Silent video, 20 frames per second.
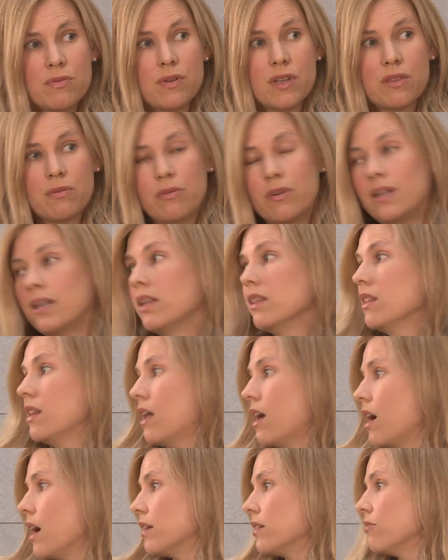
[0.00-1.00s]
with were in a
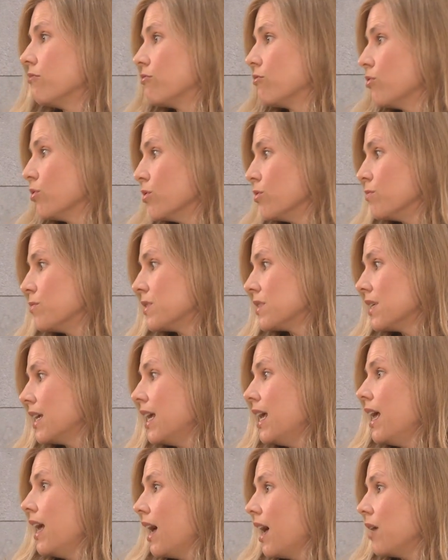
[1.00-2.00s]
lot of groups.
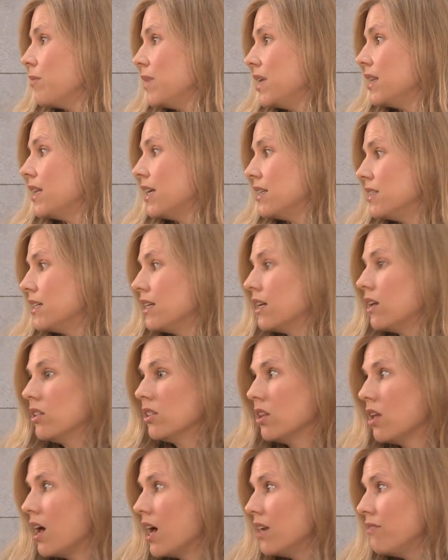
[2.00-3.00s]
I mean, they did a
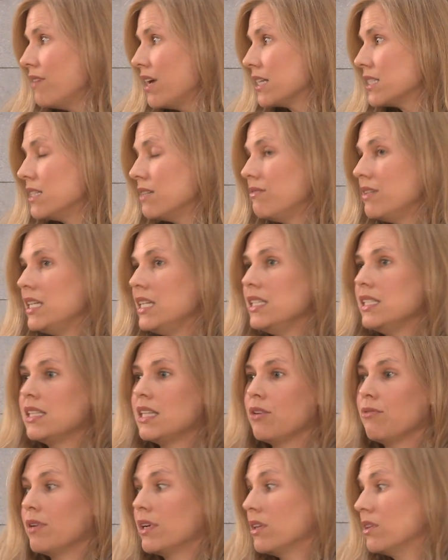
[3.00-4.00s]
lot of activities,
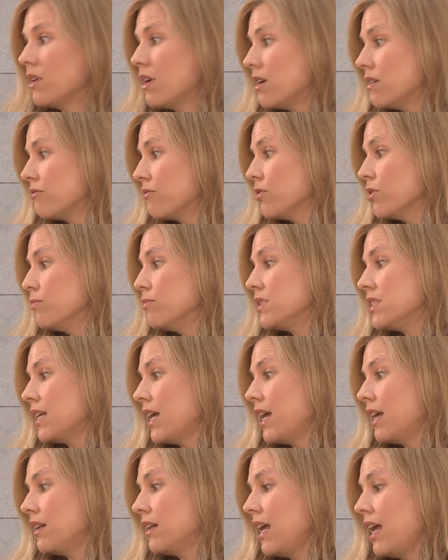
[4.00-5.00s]
they were in a lot of groups,
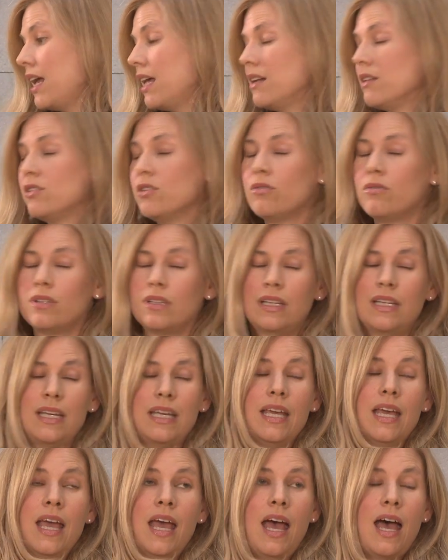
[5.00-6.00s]
and
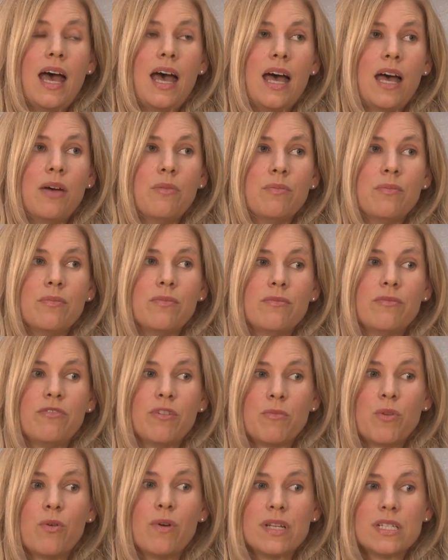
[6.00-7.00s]
anecdotally,
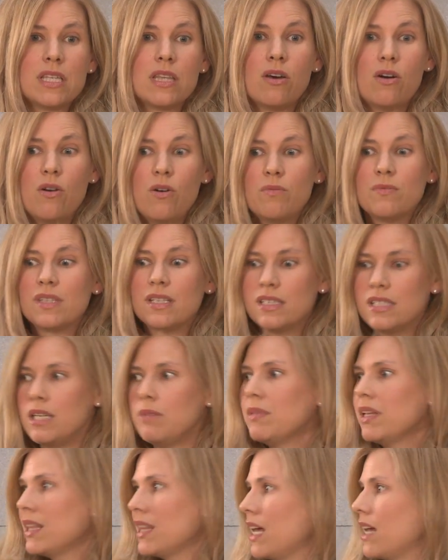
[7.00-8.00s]
from going to the homes, it
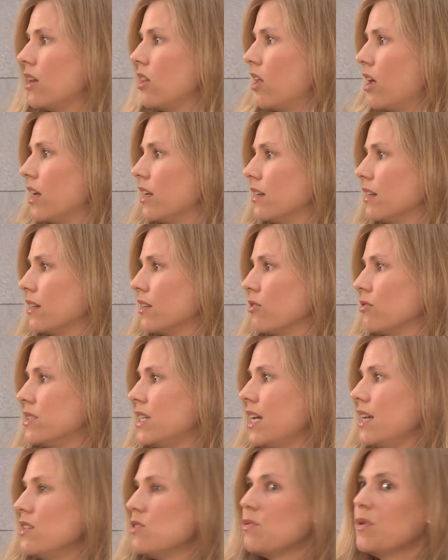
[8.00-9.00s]
seemed like they had their
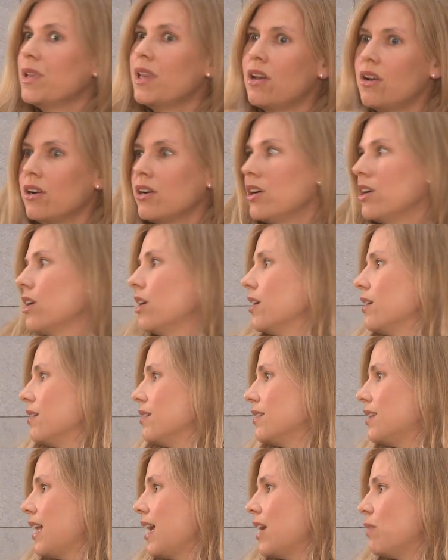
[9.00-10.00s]
days were longer.
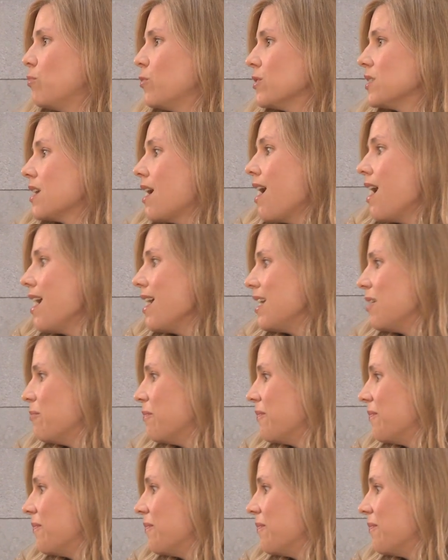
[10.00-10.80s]
They had more time,